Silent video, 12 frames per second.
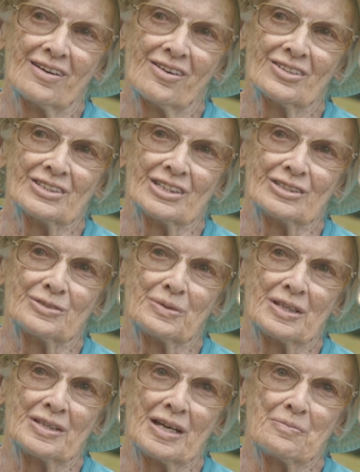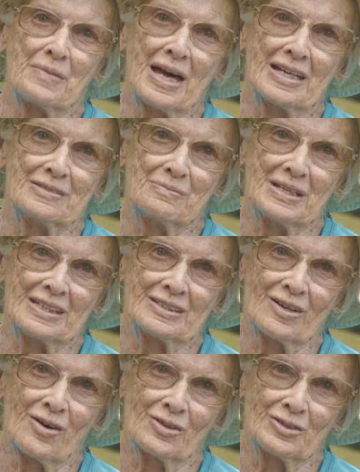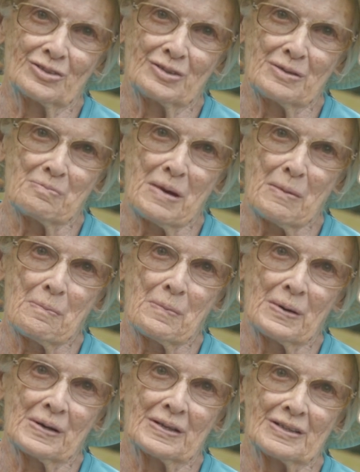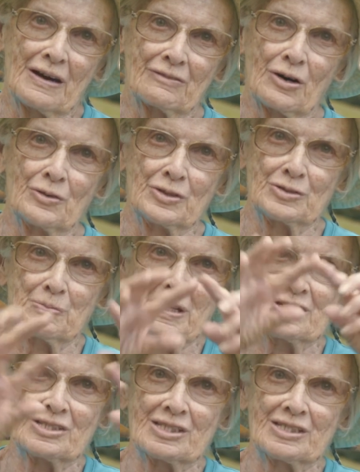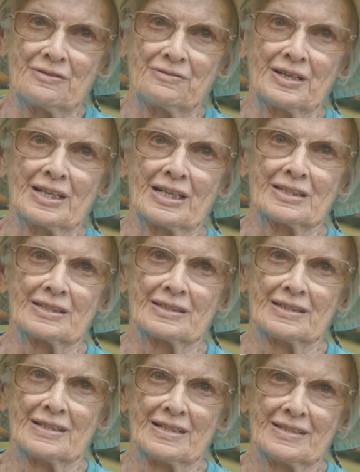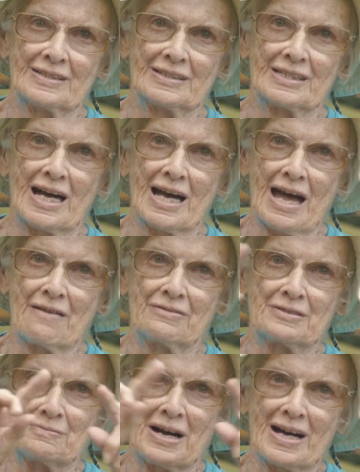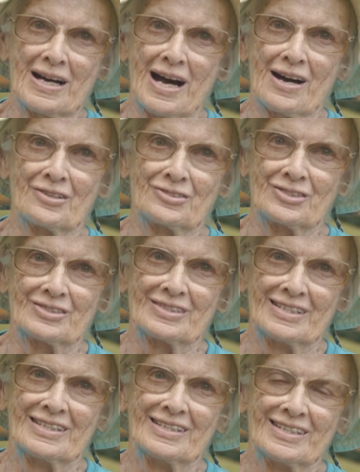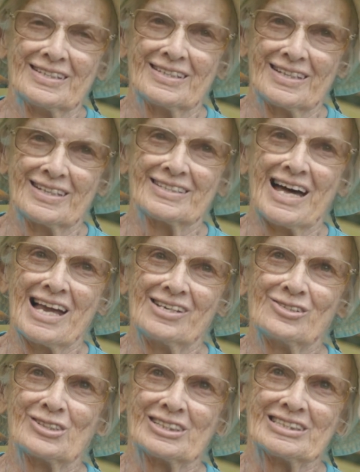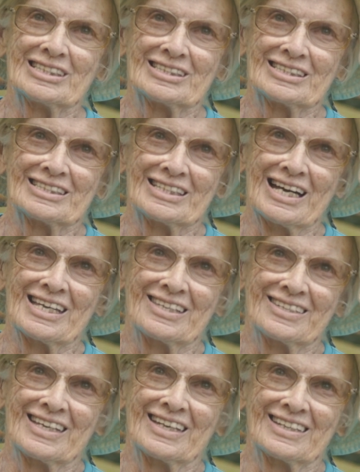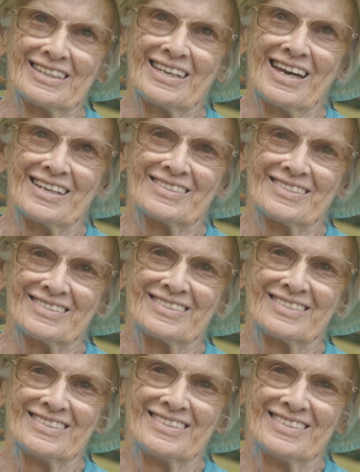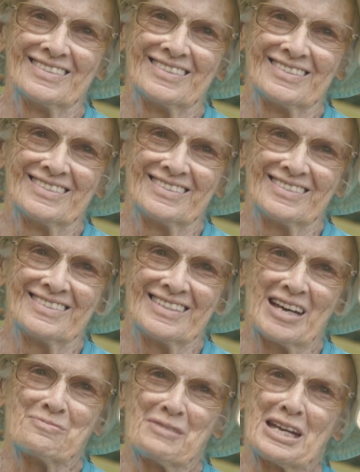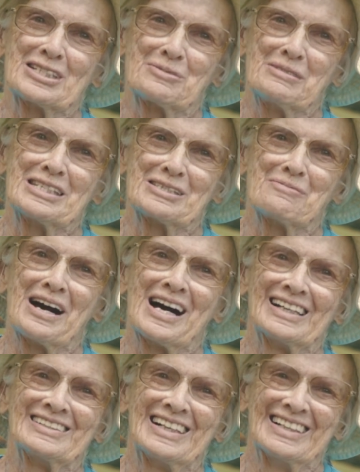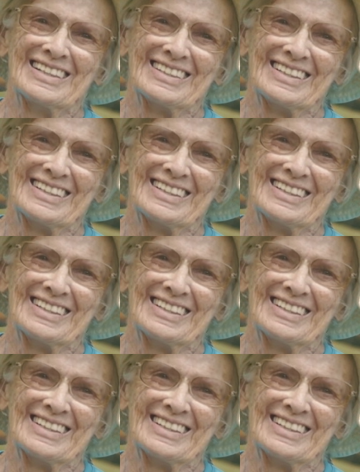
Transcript: honoured when they made me an honorary member, and I've got this big certificate that I have in my house. And I look at it and I think, yes, that makes me smile.